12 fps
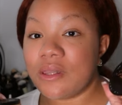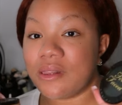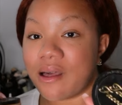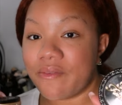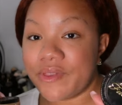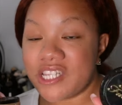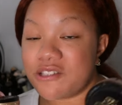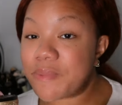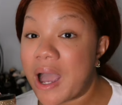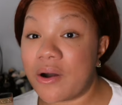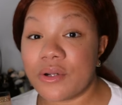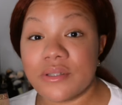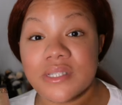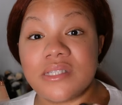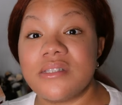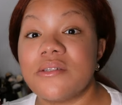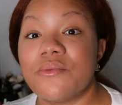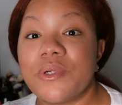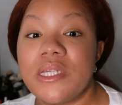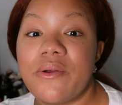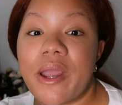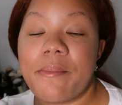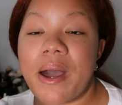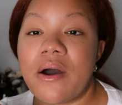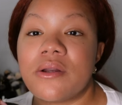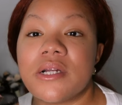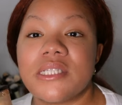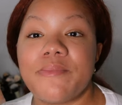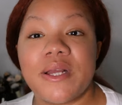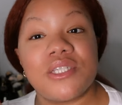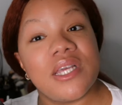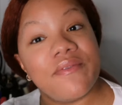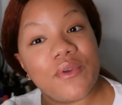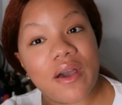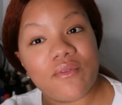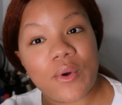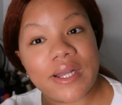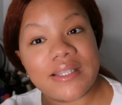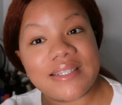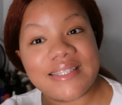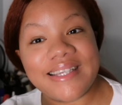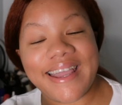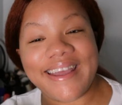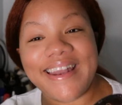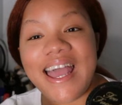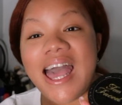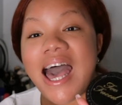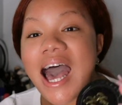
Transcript: love this powder. This is a really great powder, especially if you have oily skin.